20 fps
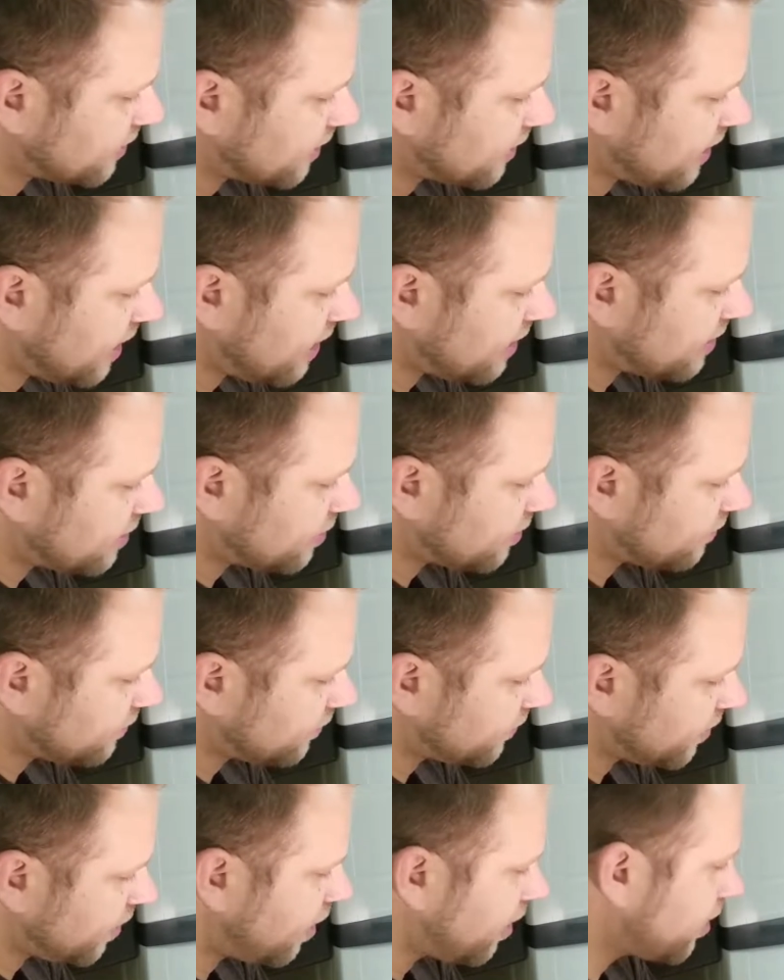I got here
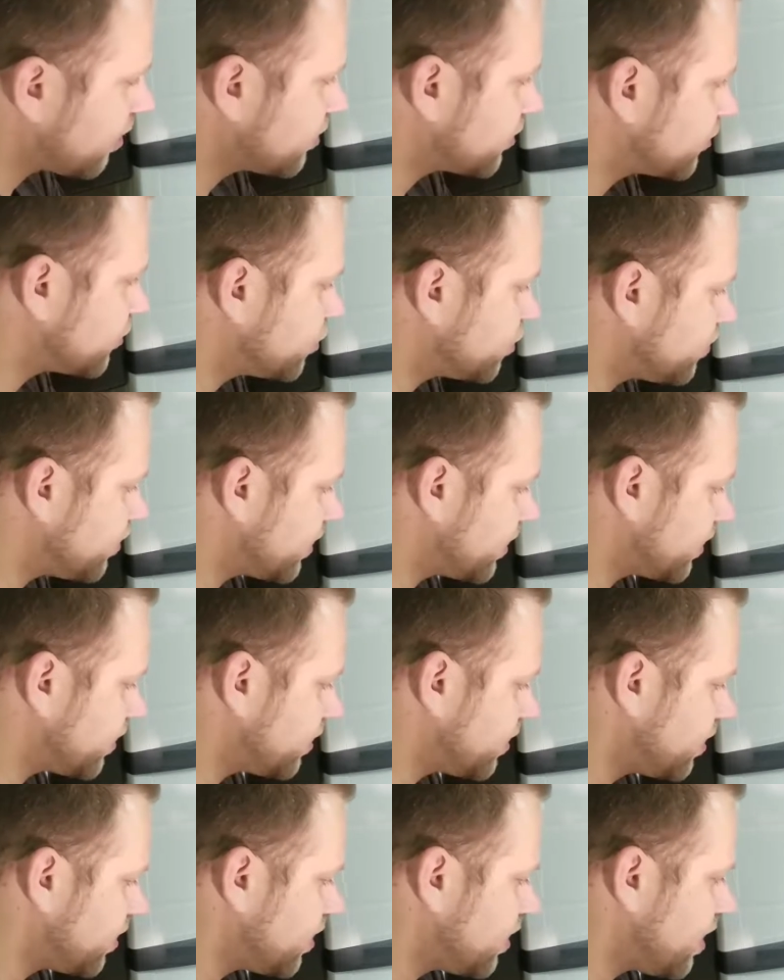for the hard tubing,
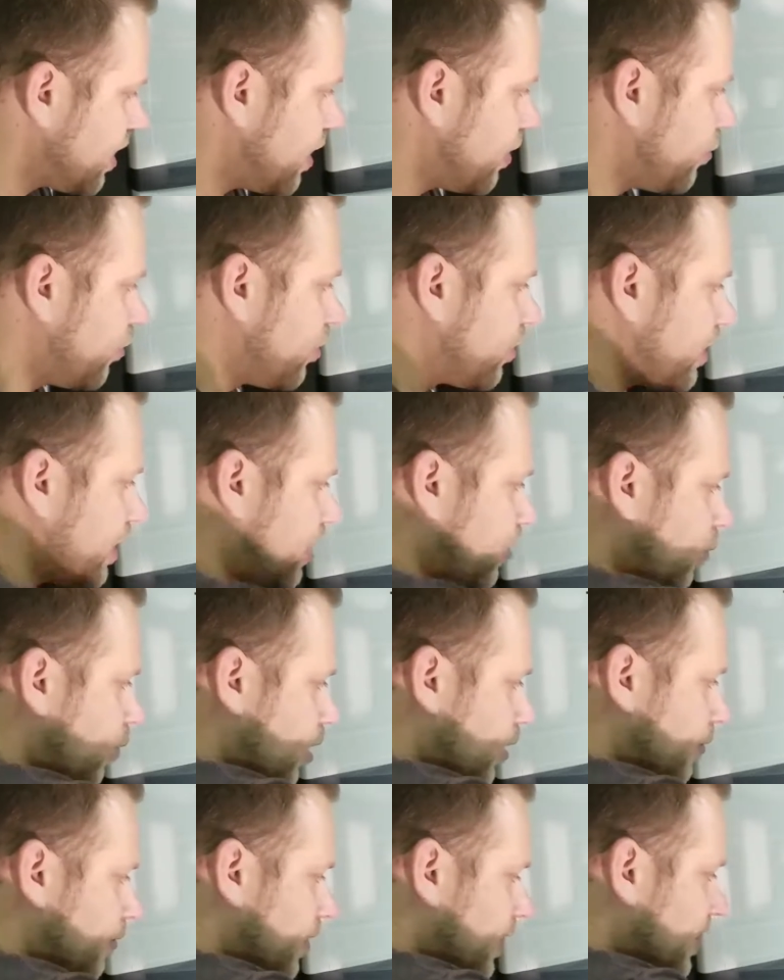and we'll get
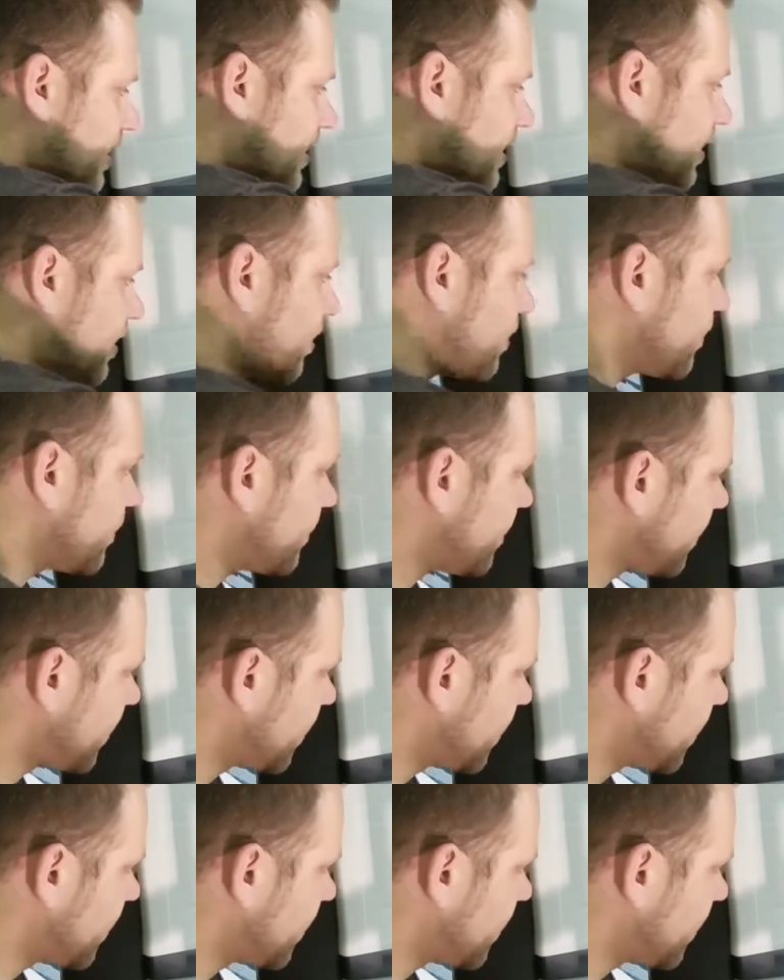one right here,